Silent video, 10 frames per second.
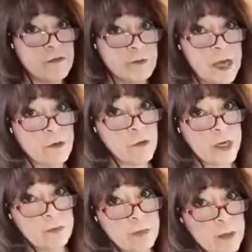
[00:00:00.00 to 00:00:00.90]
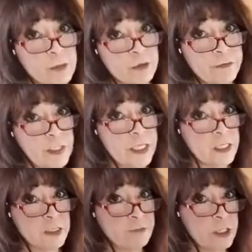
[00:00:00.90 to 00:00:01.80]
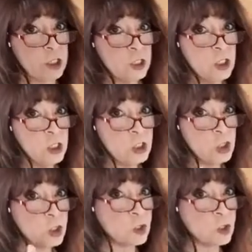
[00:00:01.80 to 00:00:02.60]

my red pepper flakes, but you